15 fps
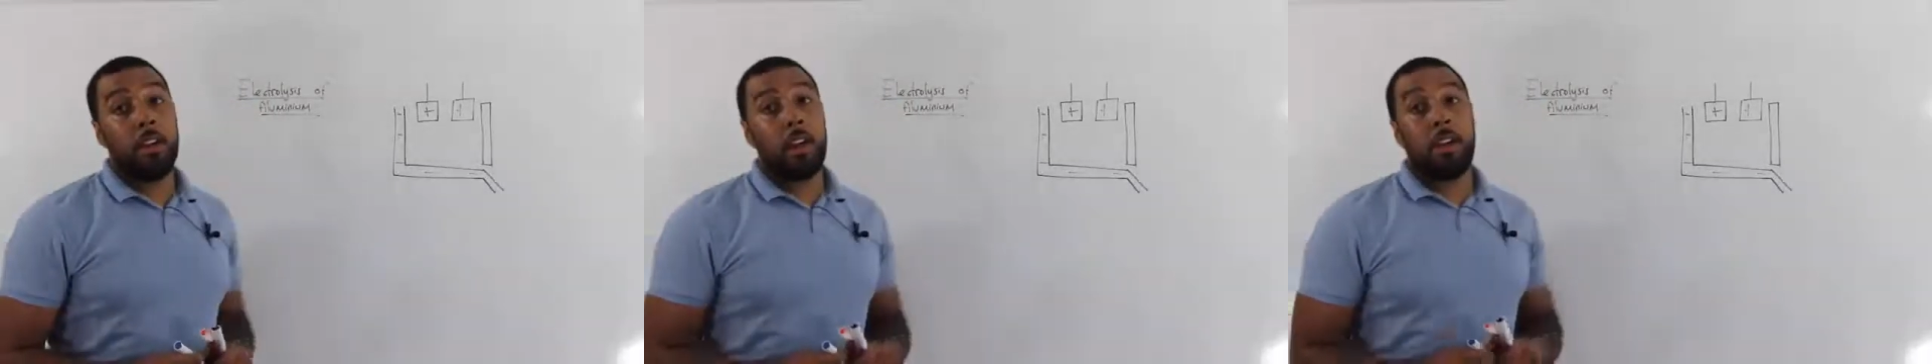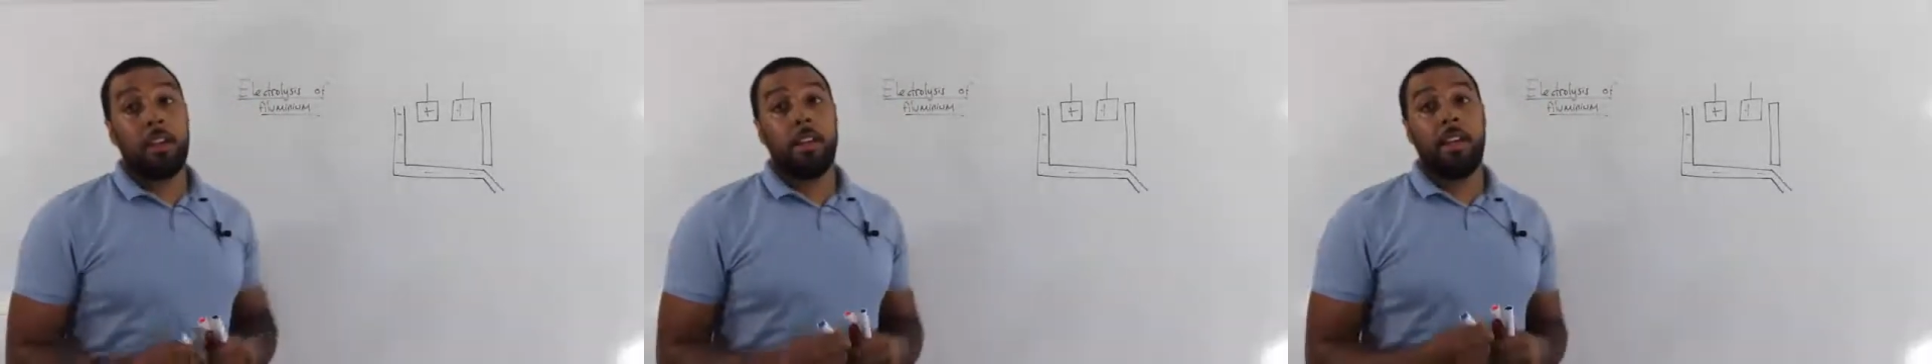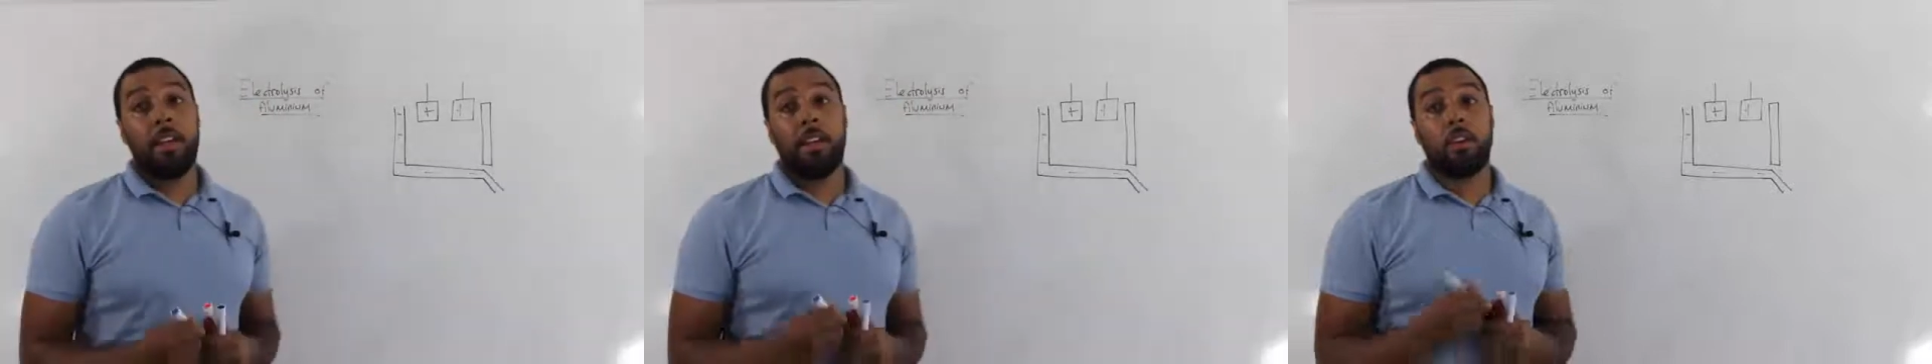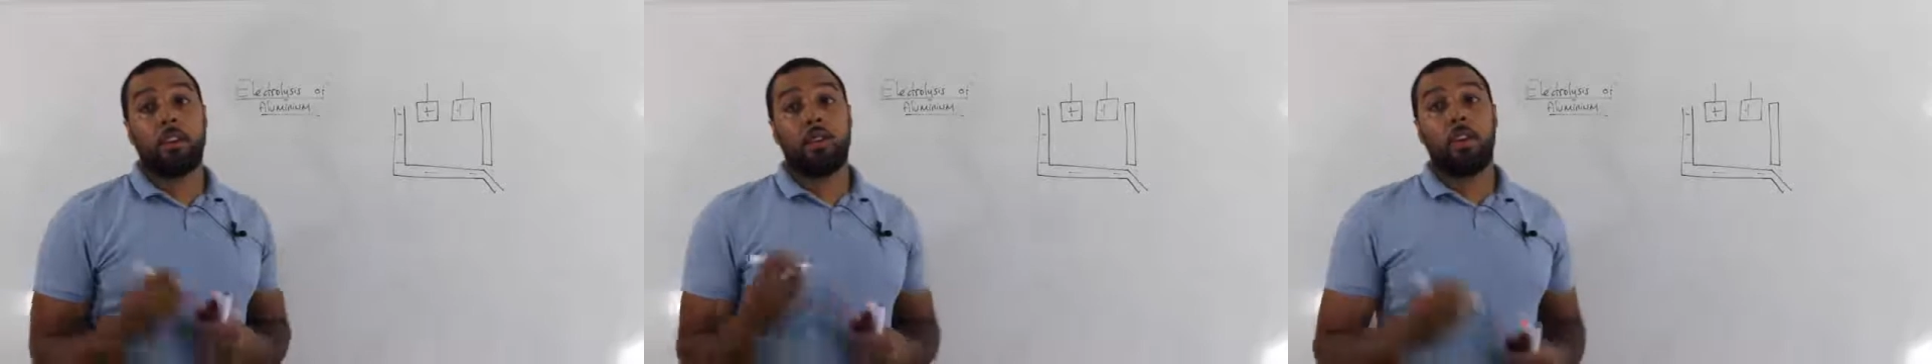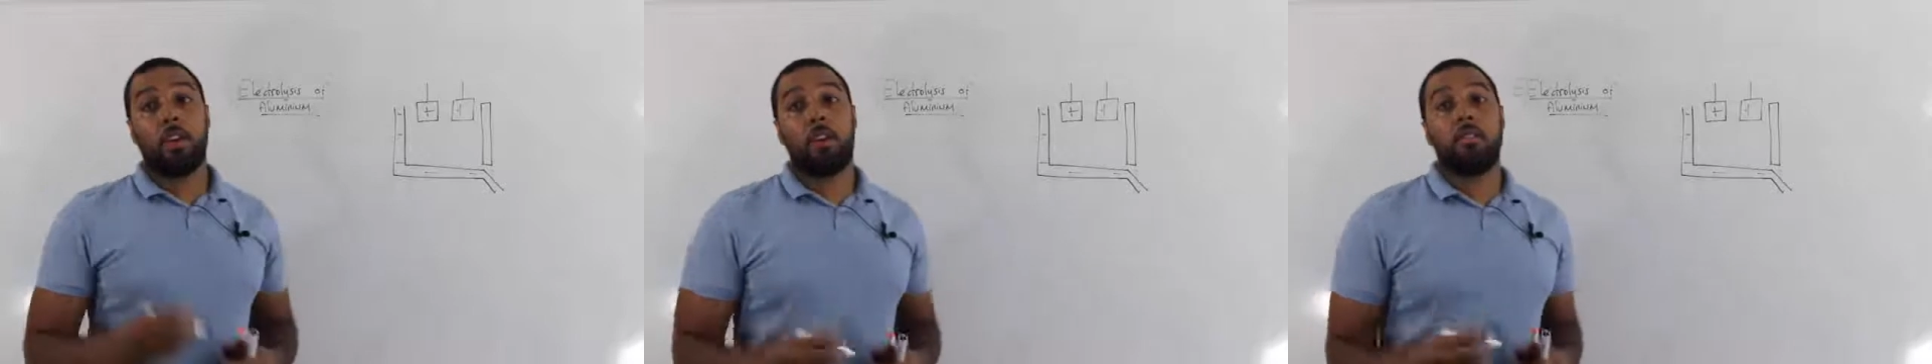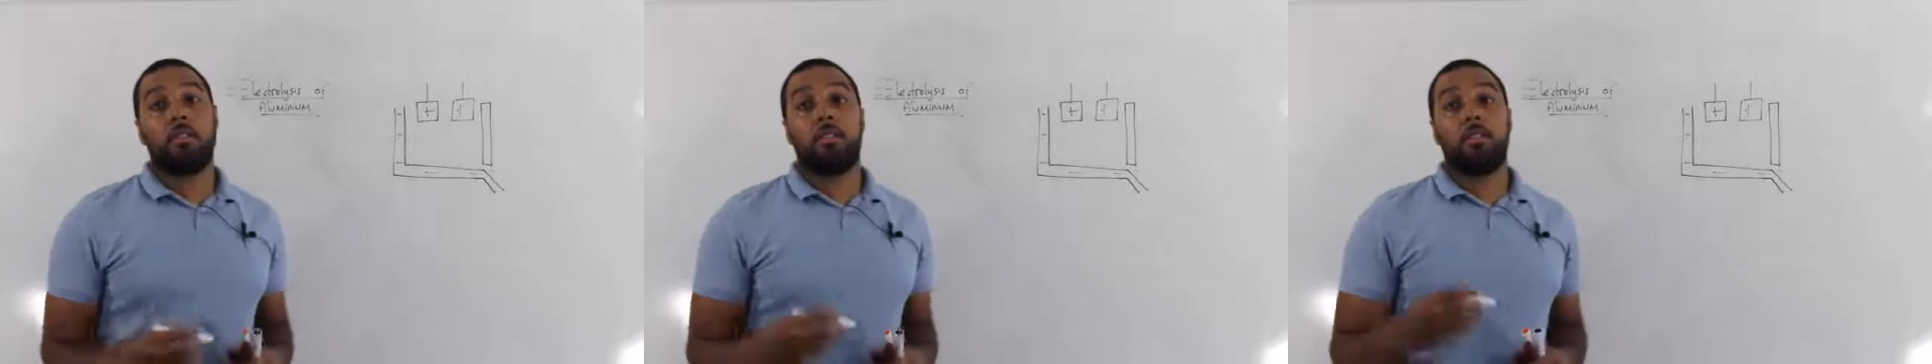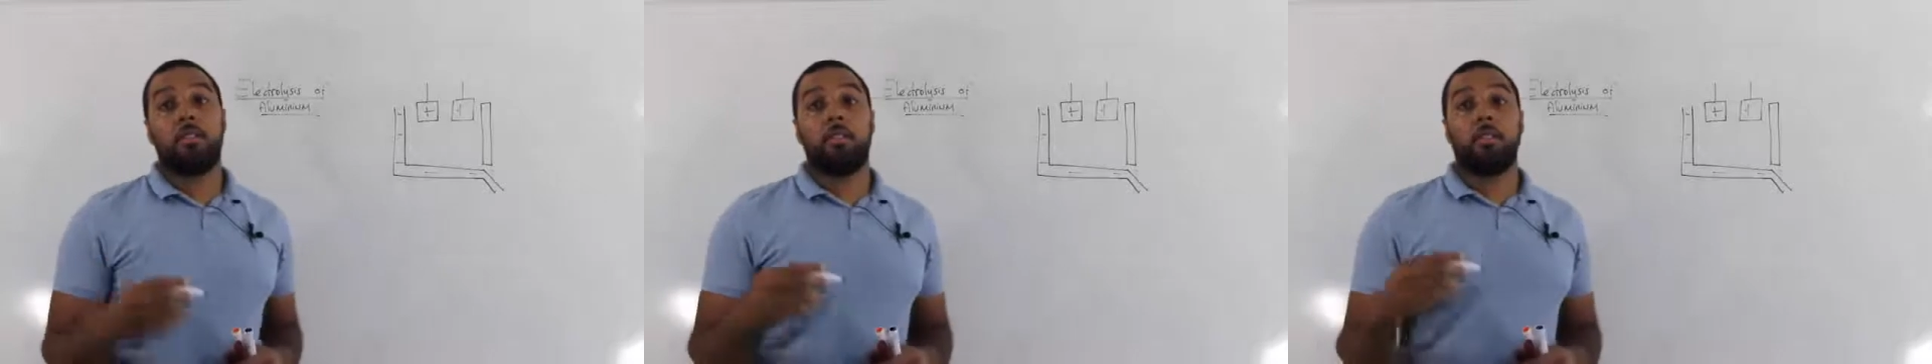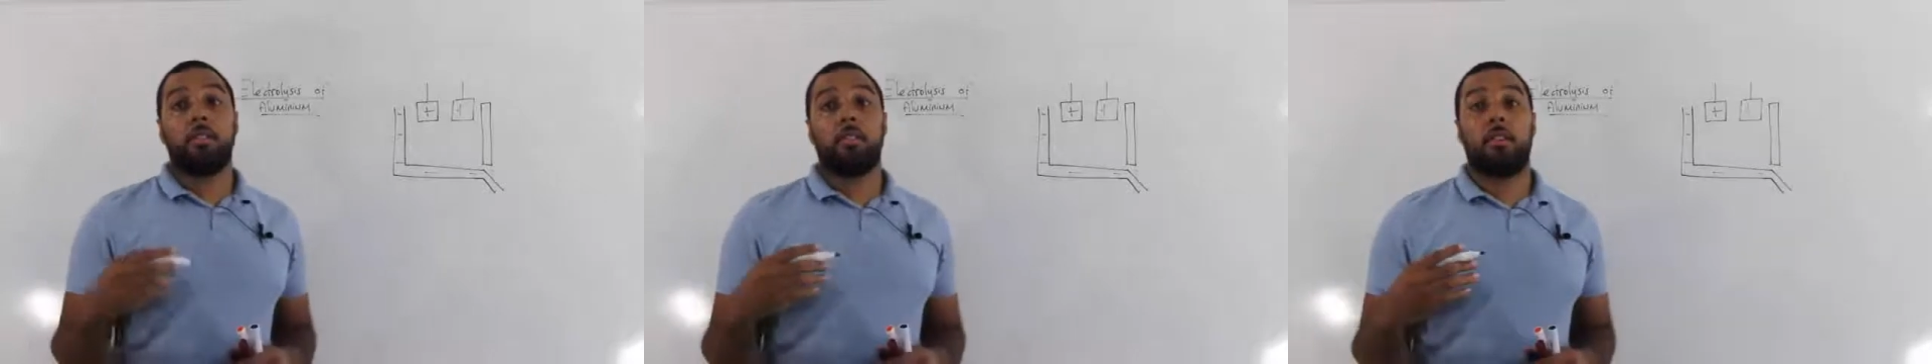at the
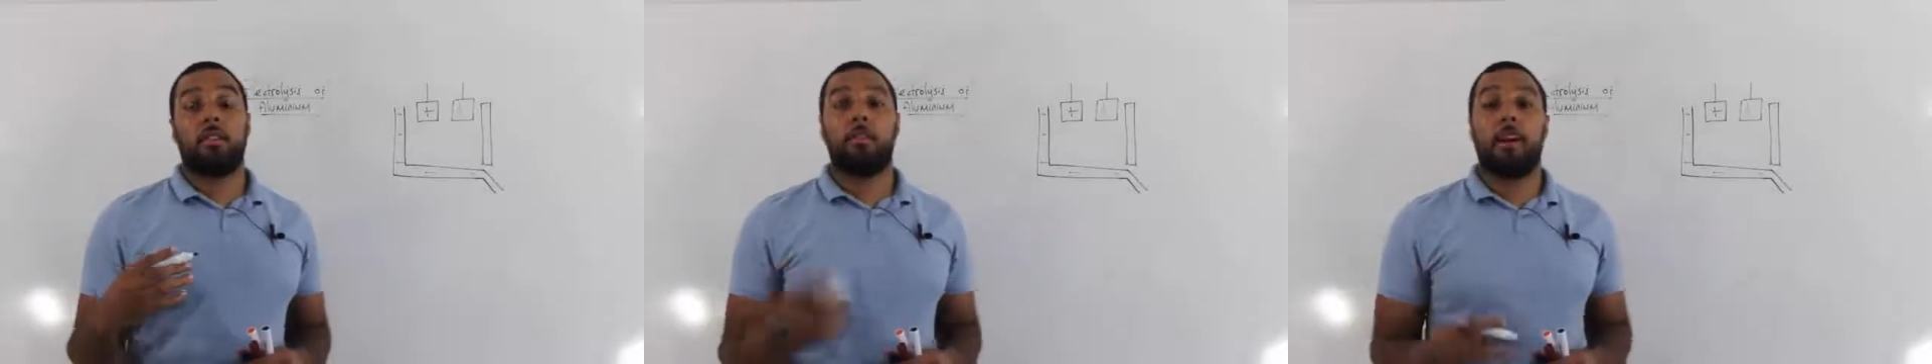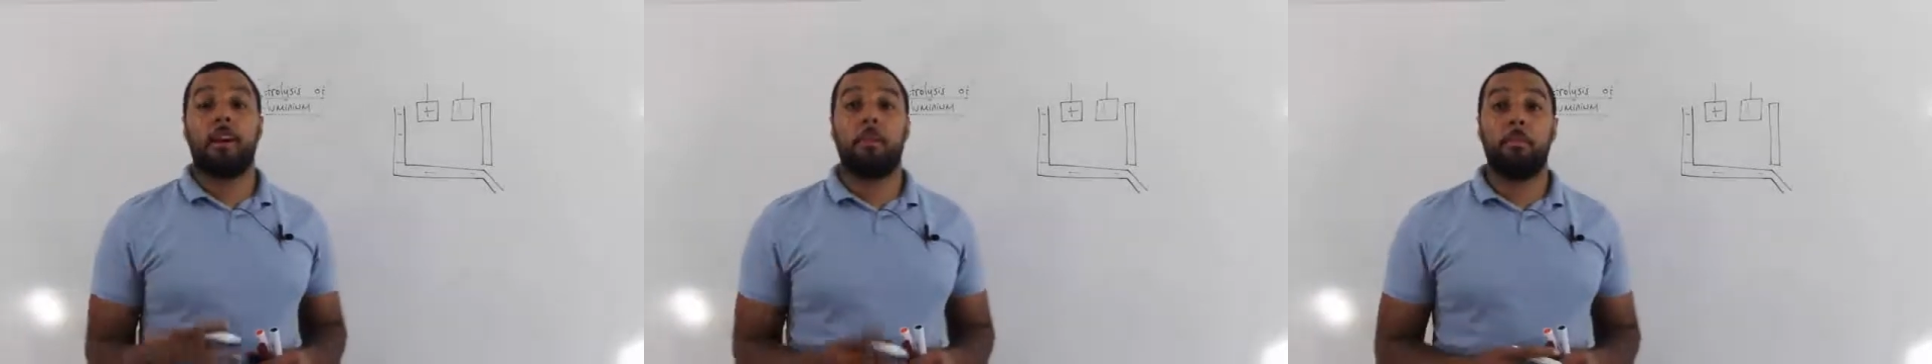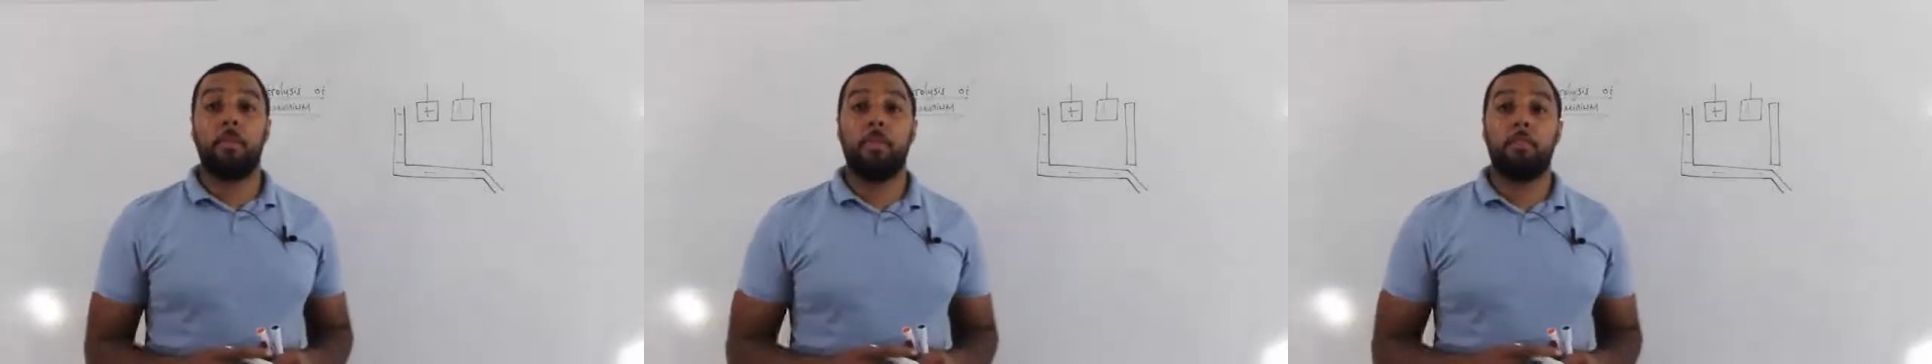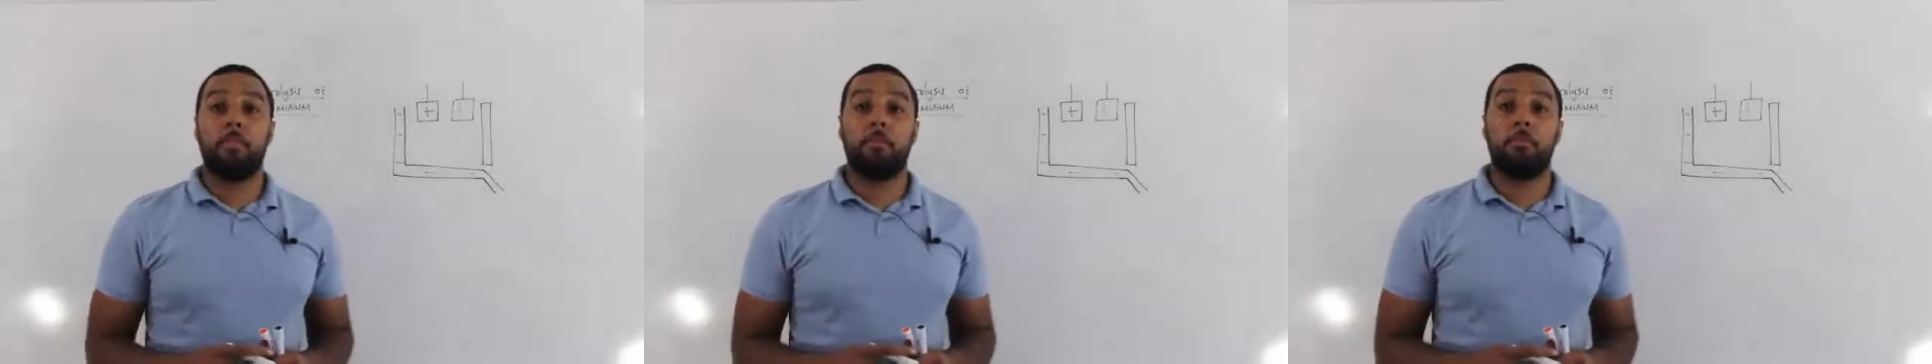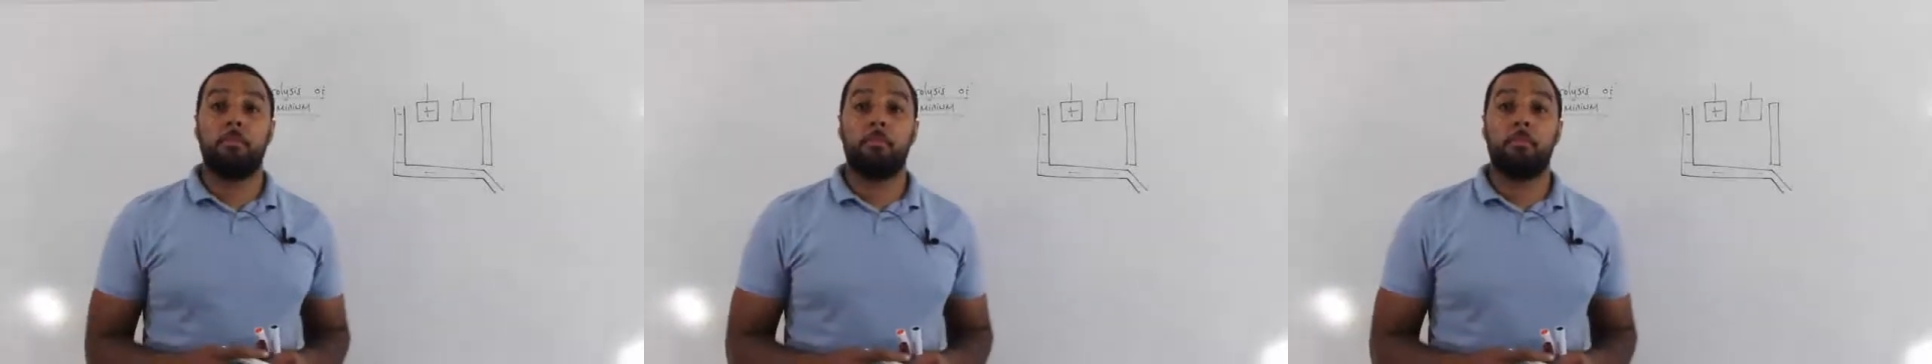electrolysis of aluminium.